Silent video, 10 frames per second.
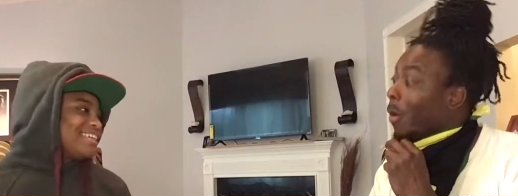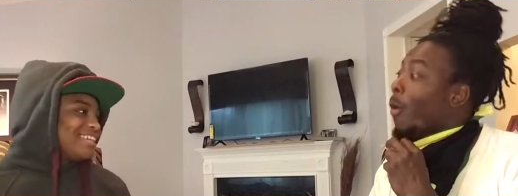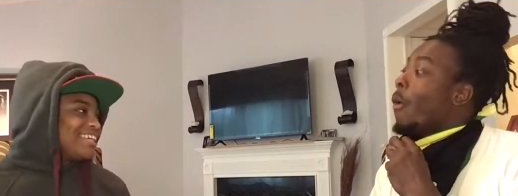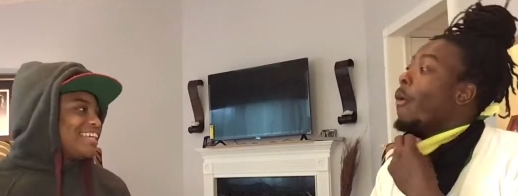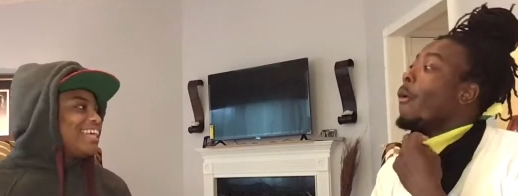
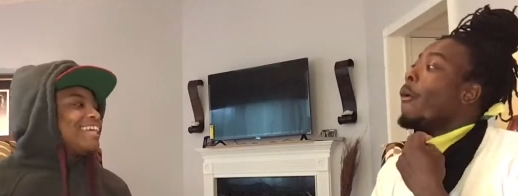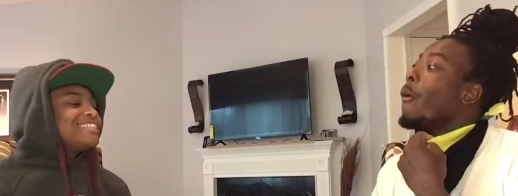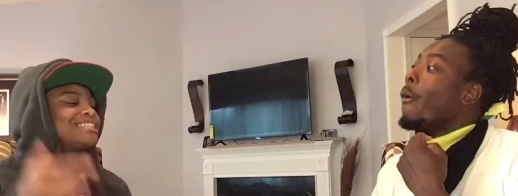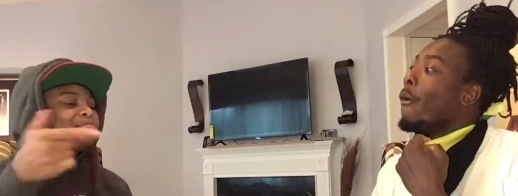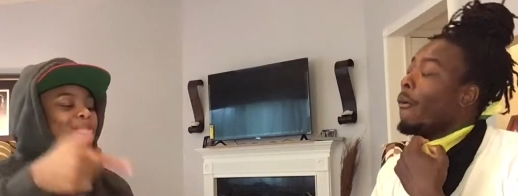Speaker 1: Kingston,
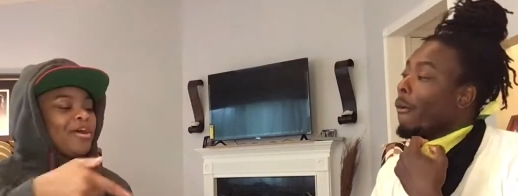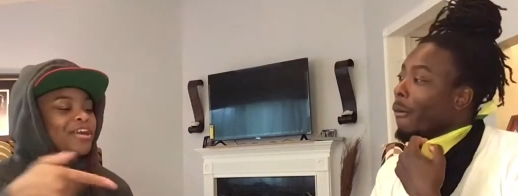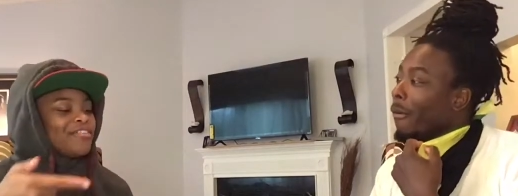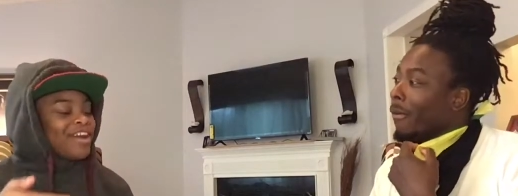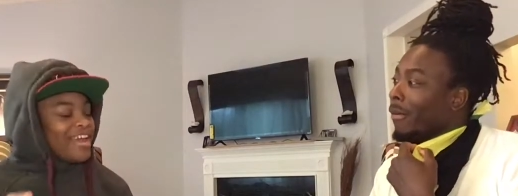born and
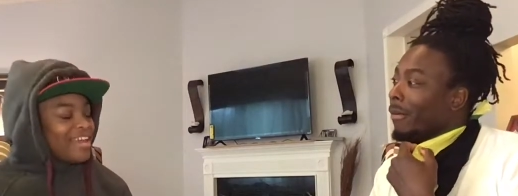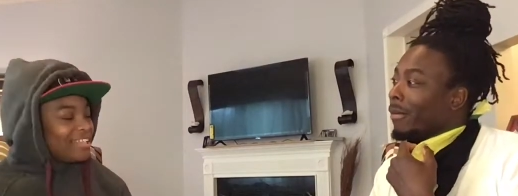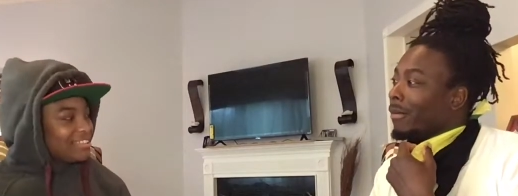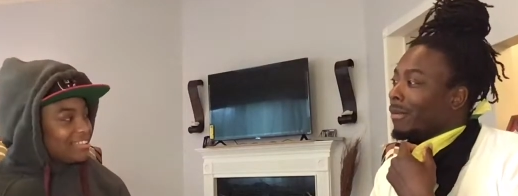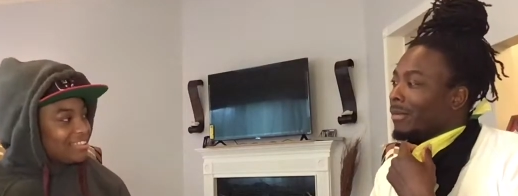raised.
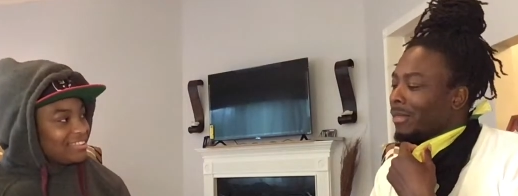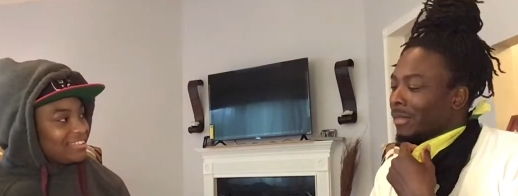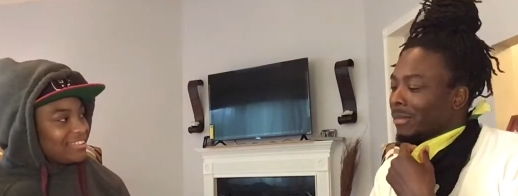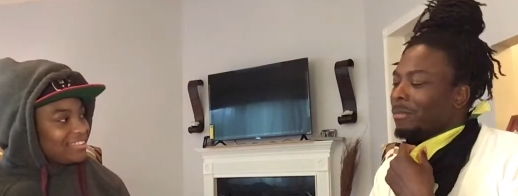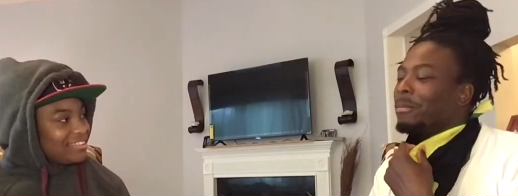
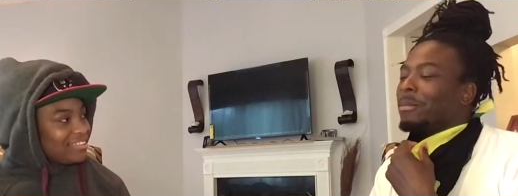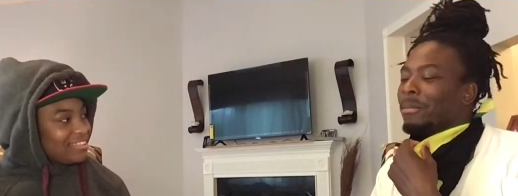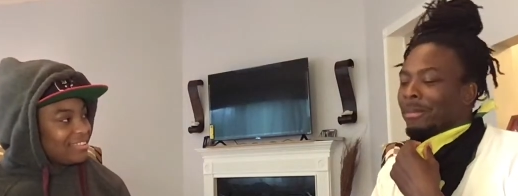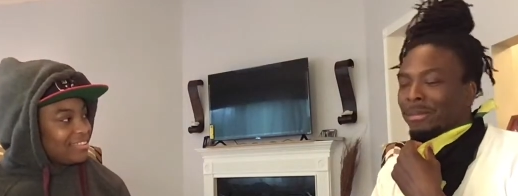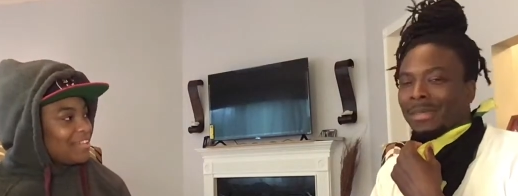
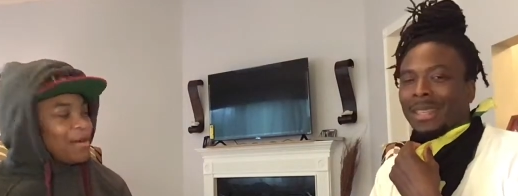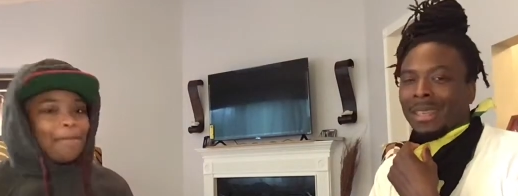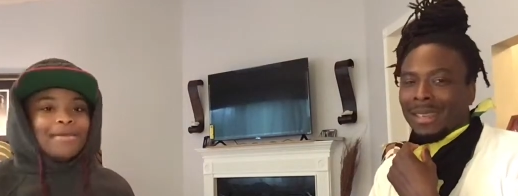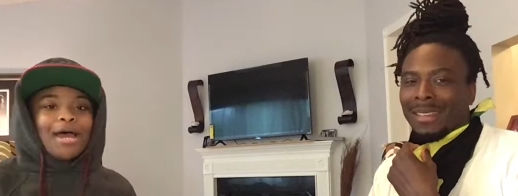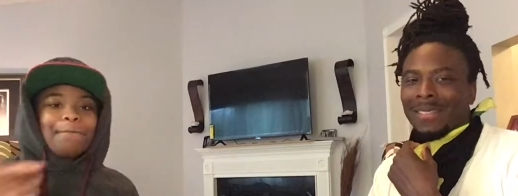Me
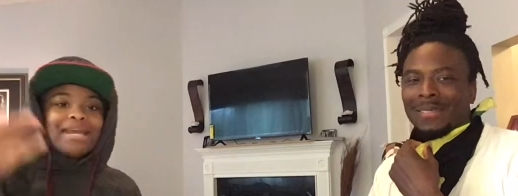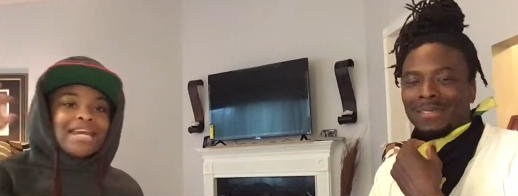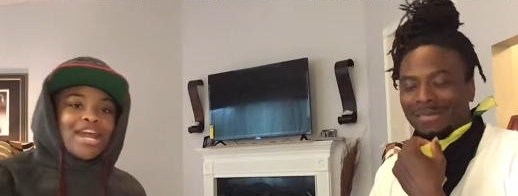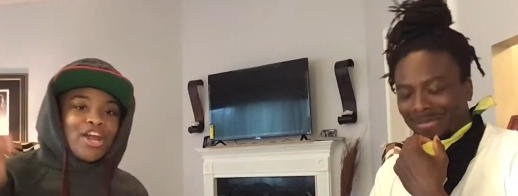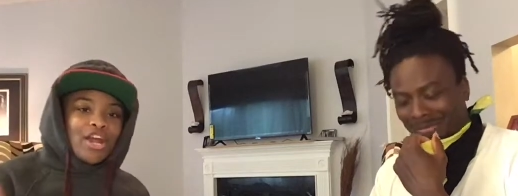not been there in
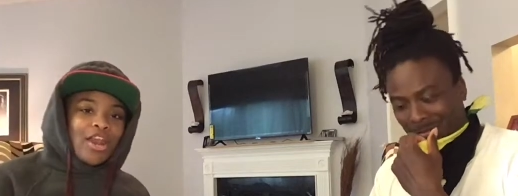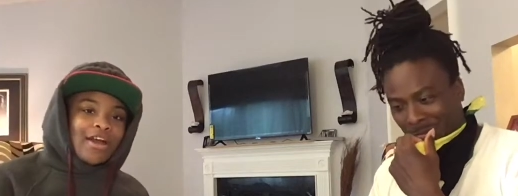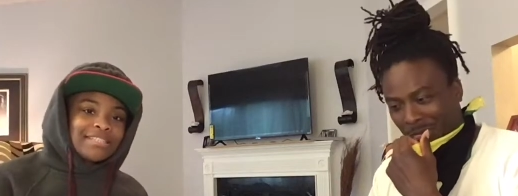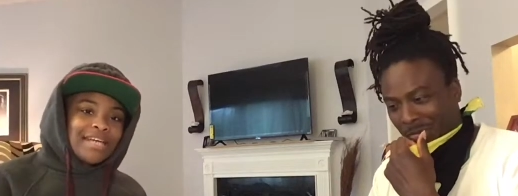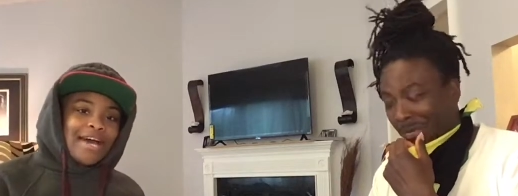a long
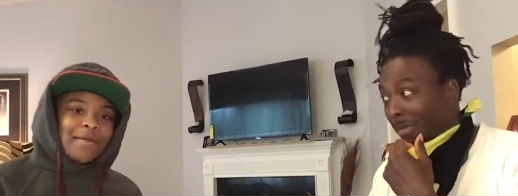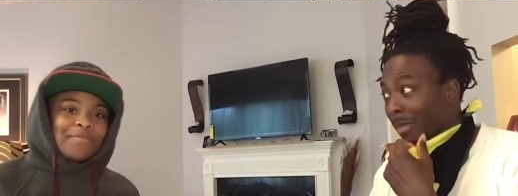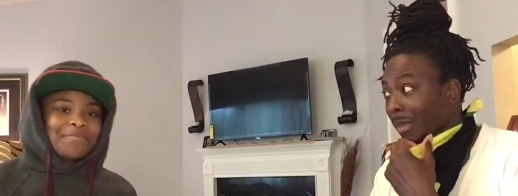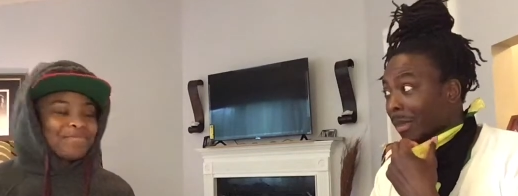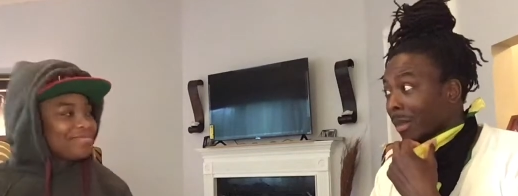time.
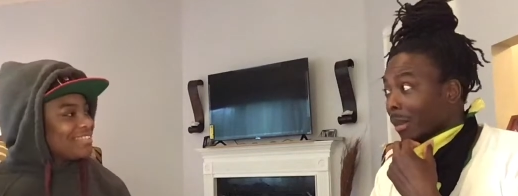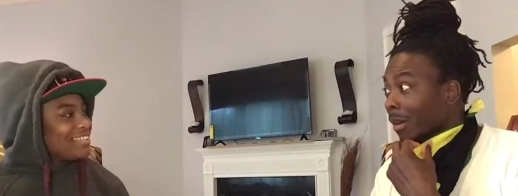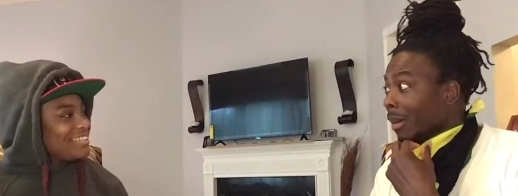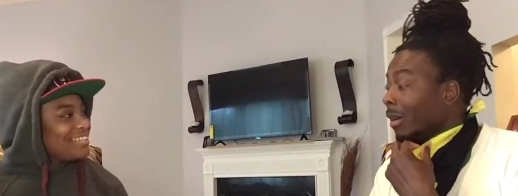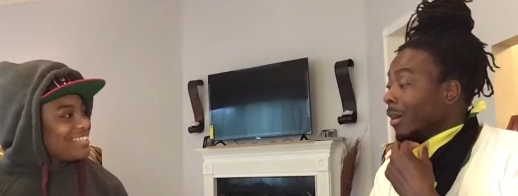
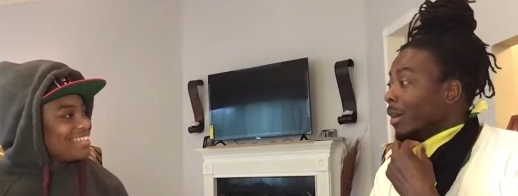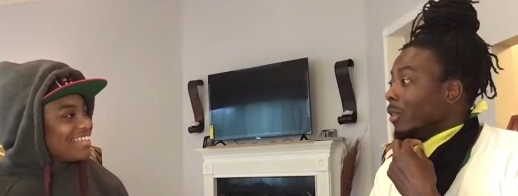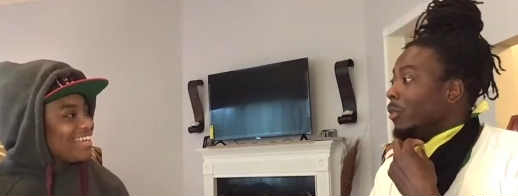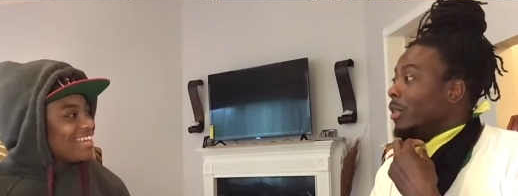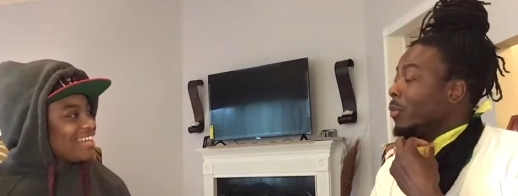
Speaker 2: You
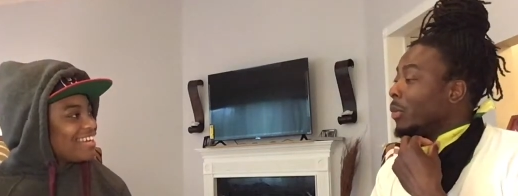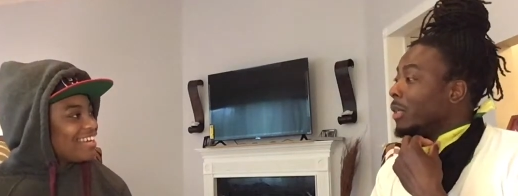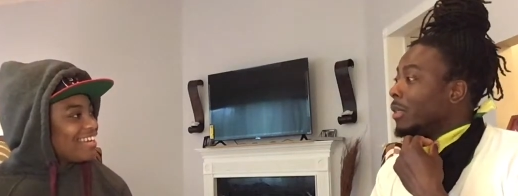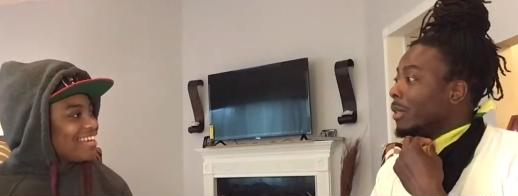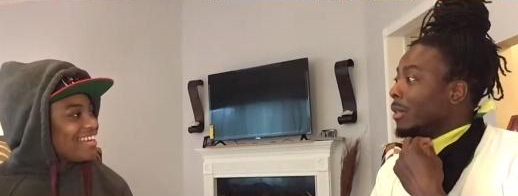just went
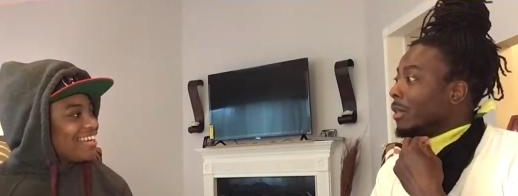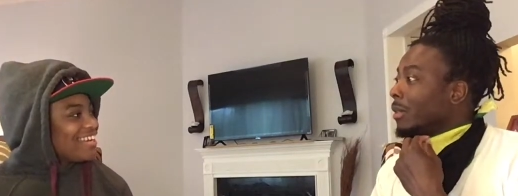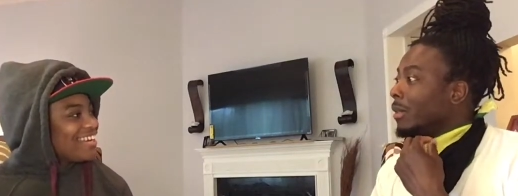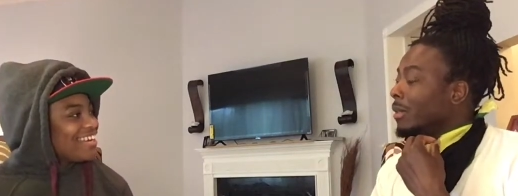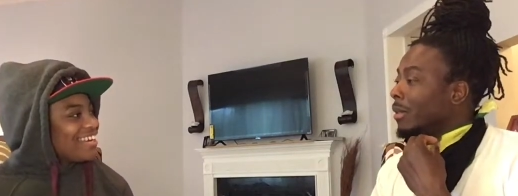to
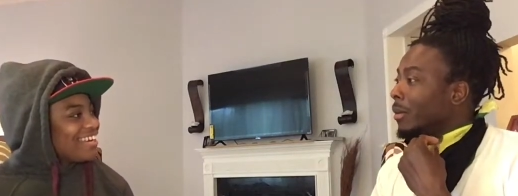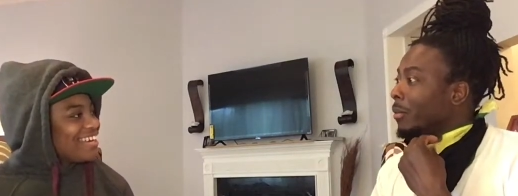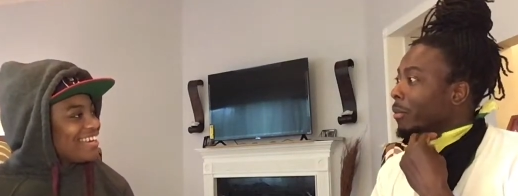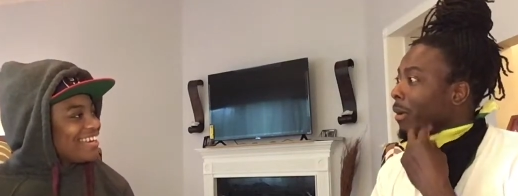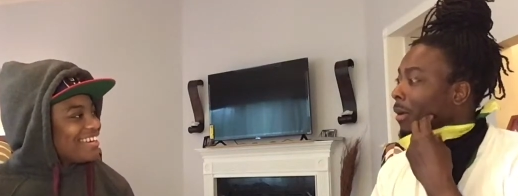to
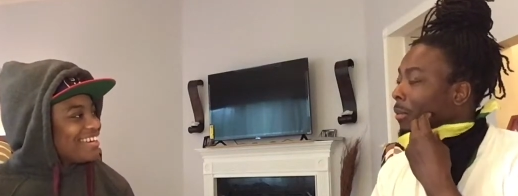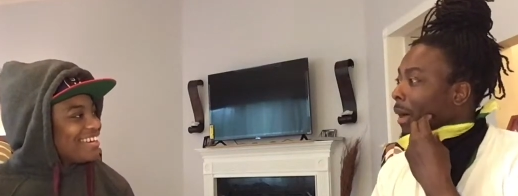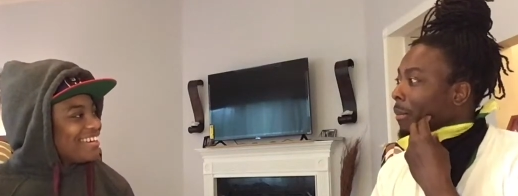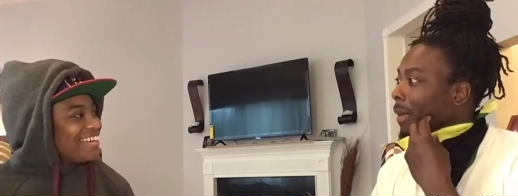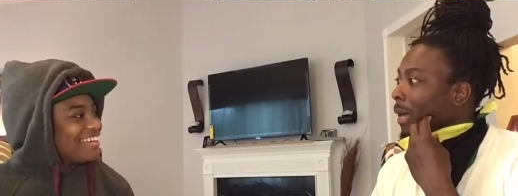Bombay on that.